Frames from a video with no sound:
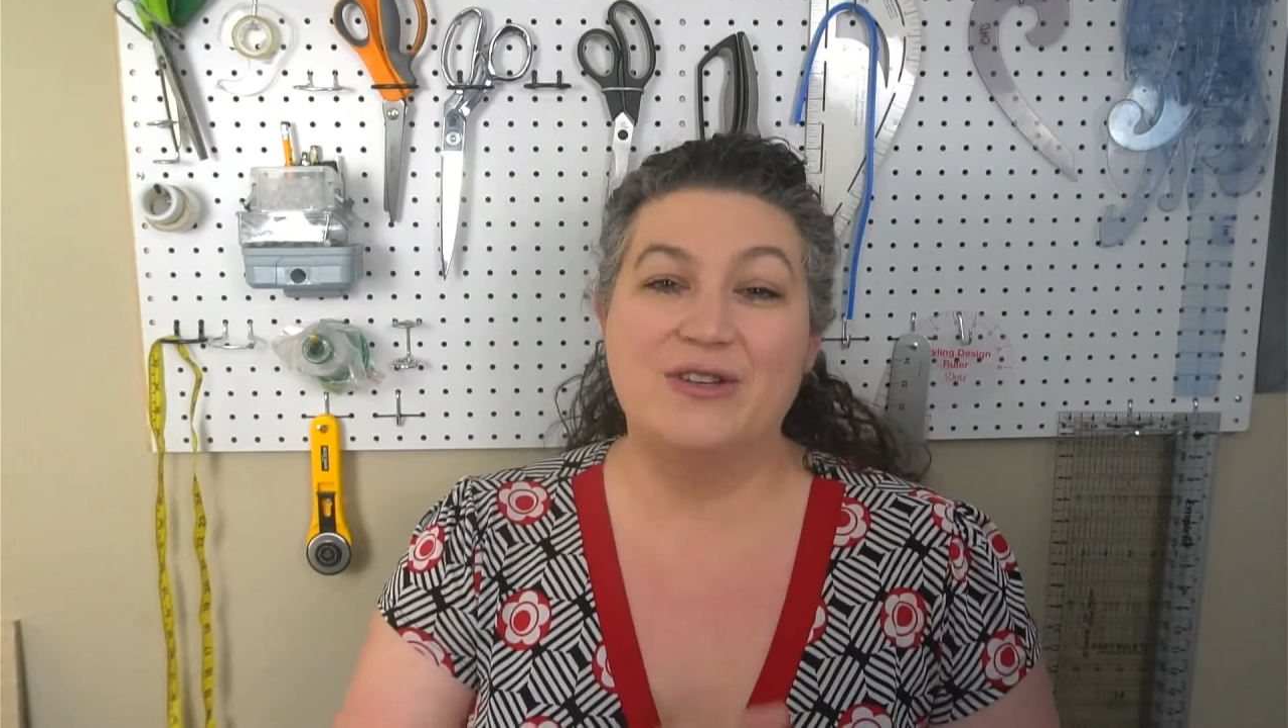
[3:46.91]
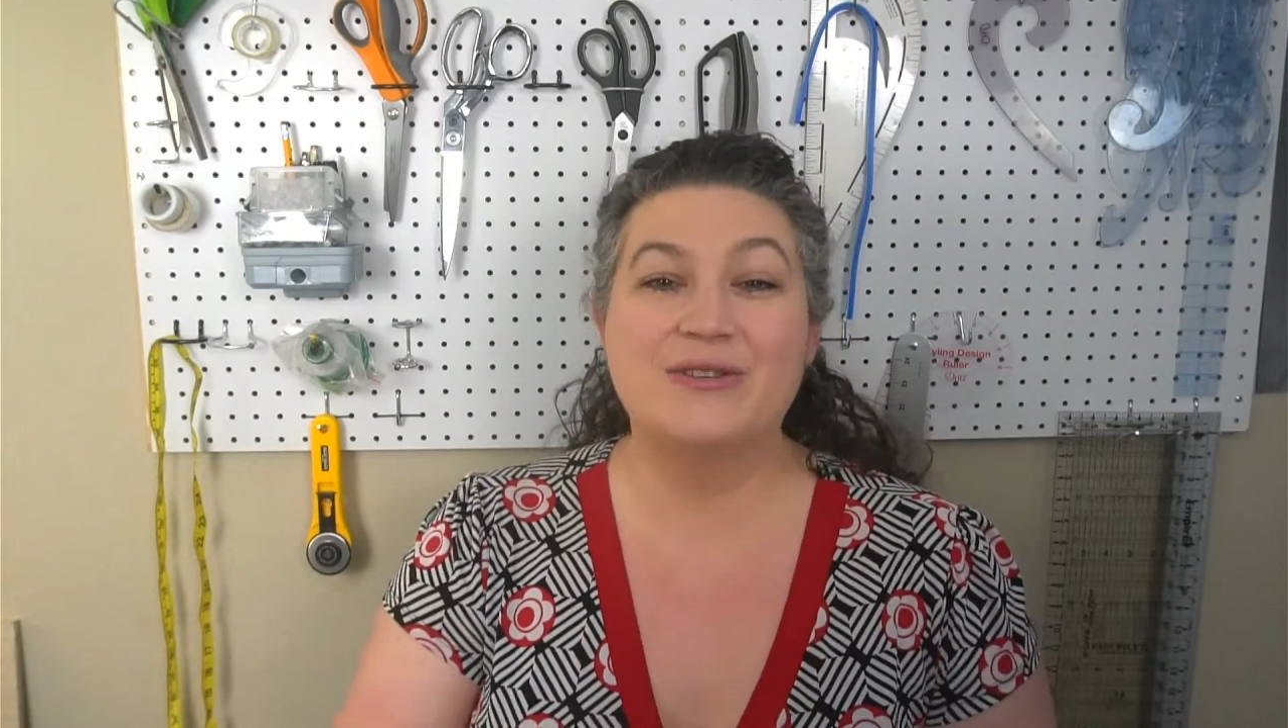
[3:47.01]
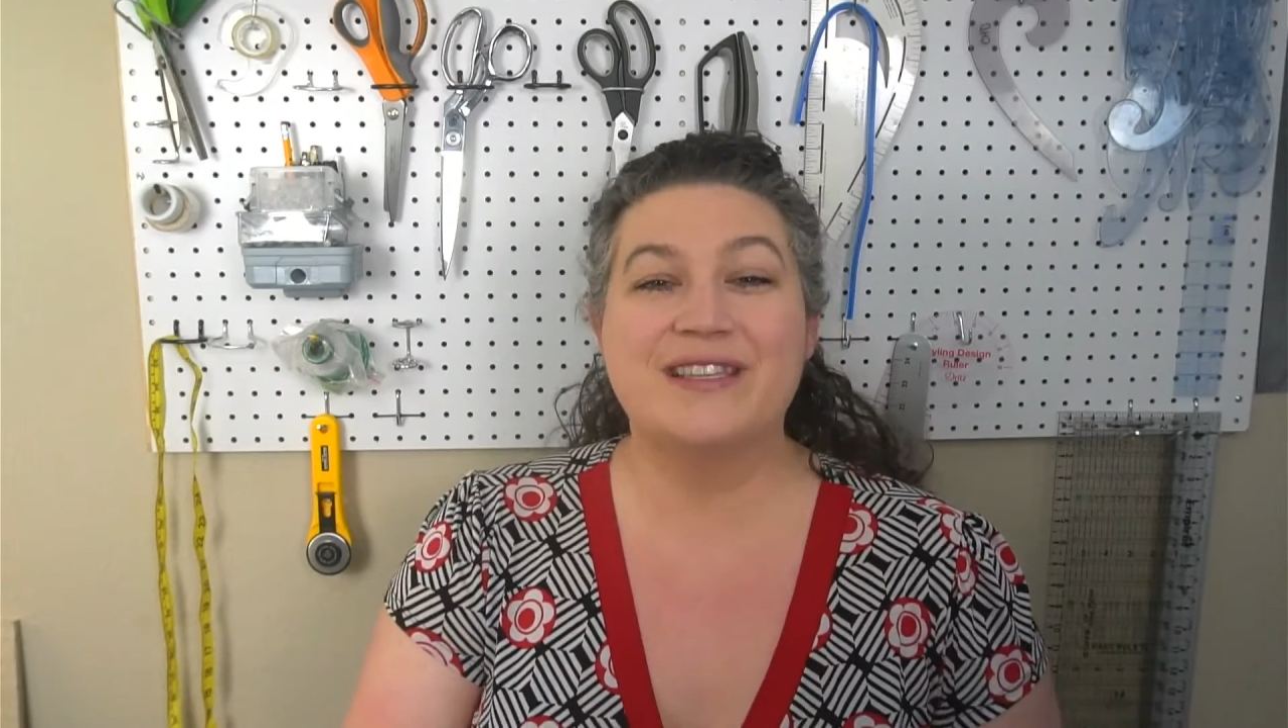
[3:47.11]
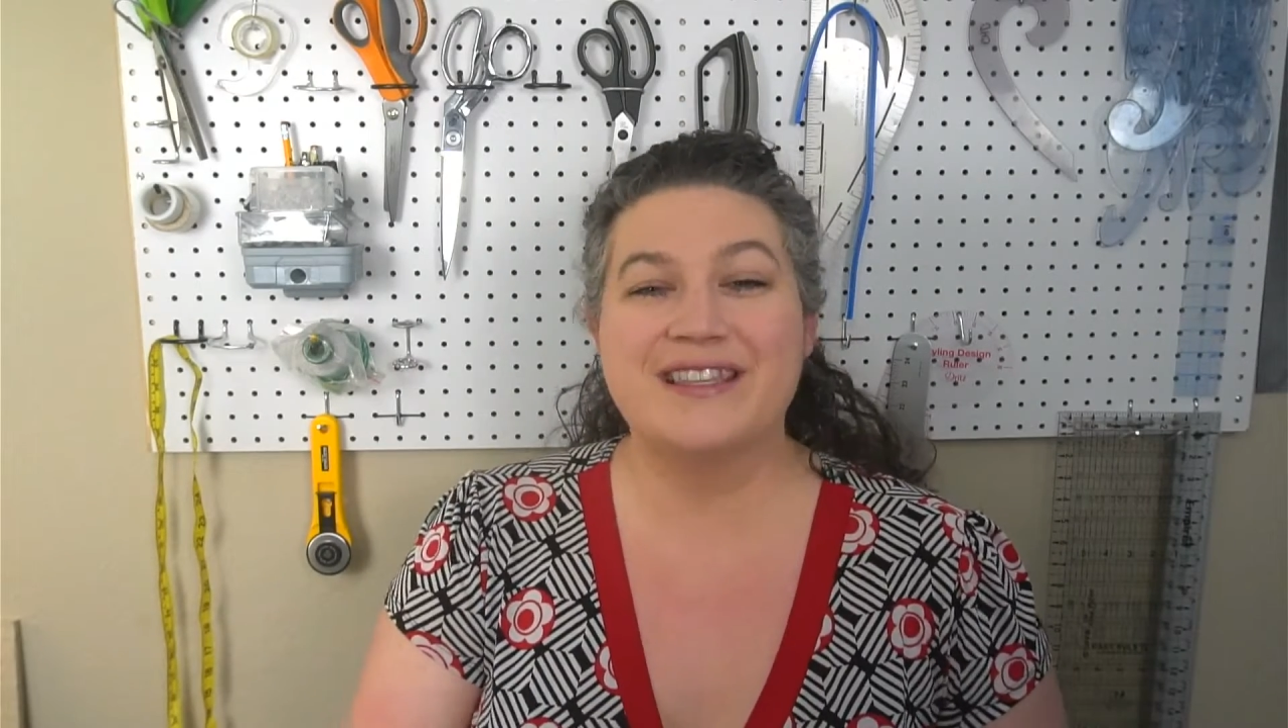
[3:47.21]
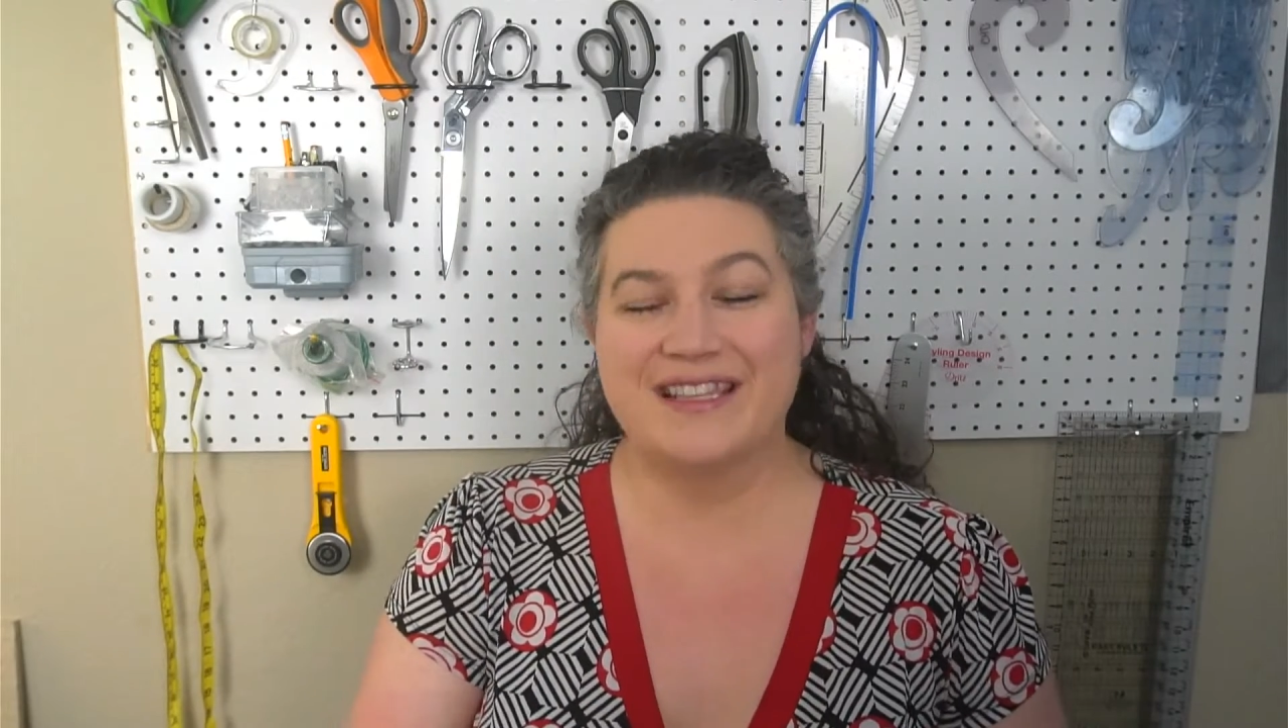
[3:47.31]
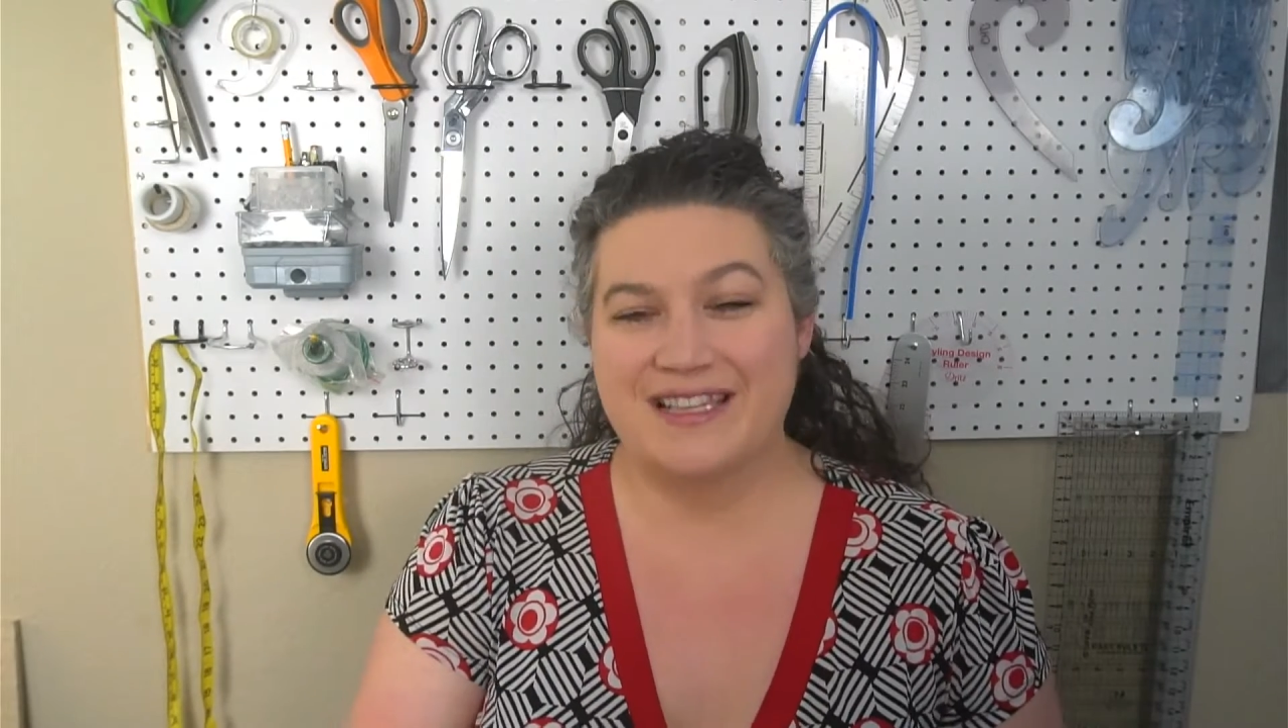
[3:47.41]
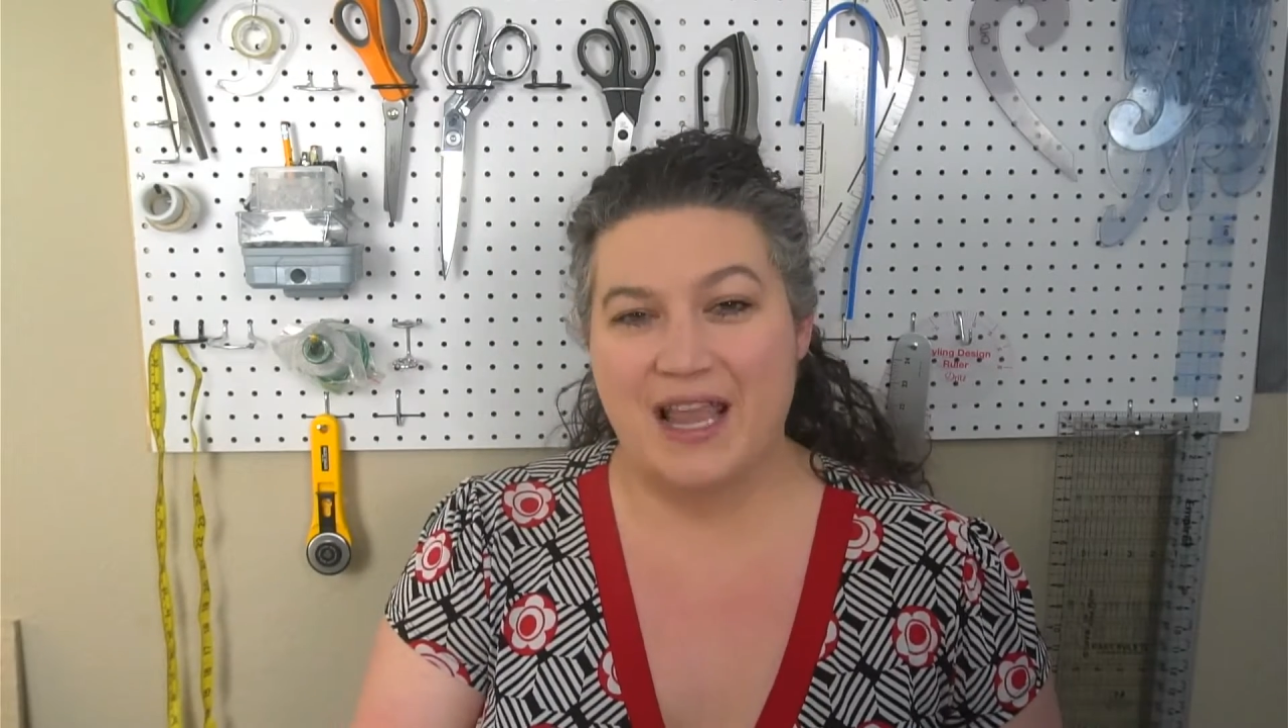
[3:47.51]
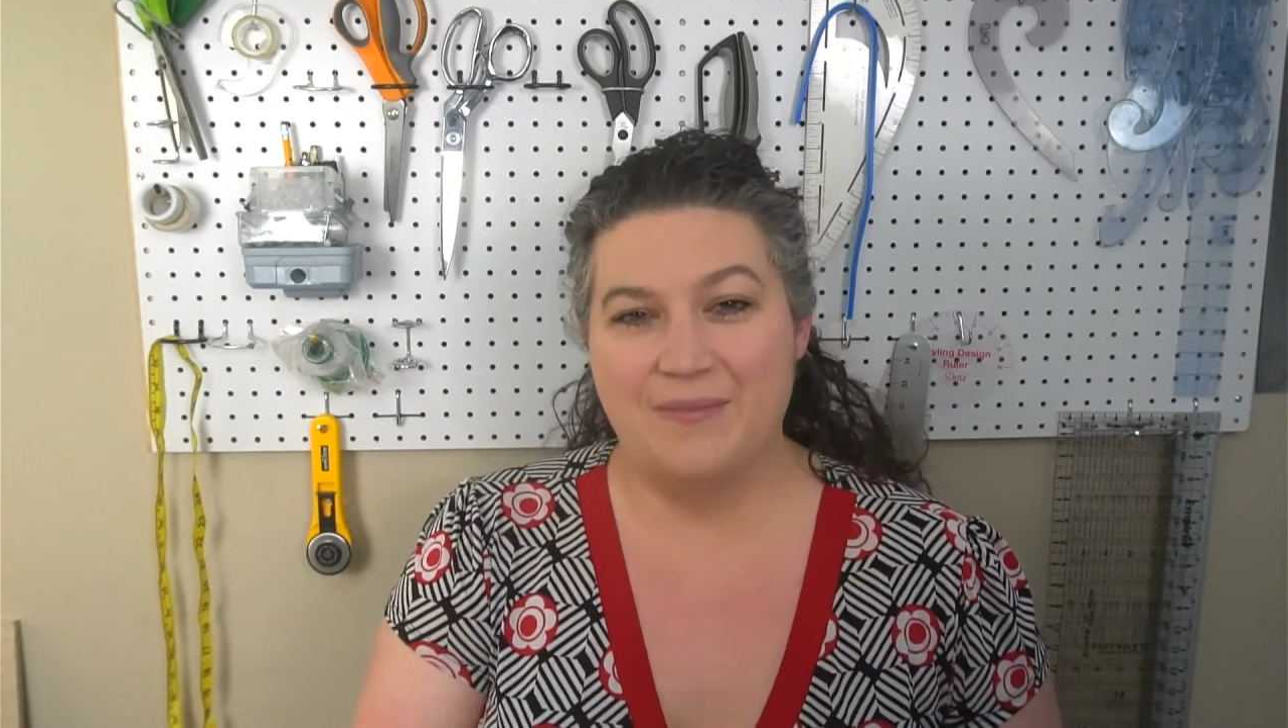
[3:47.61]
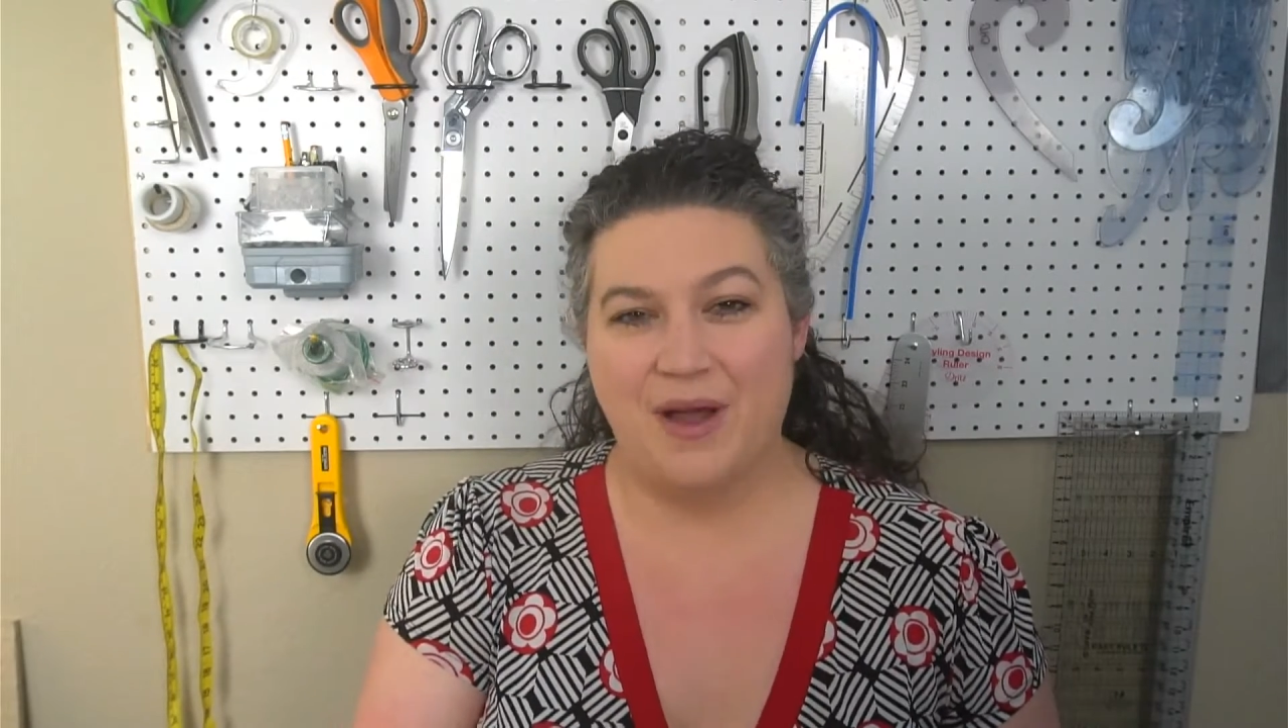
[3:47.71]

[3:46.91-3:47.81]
using the same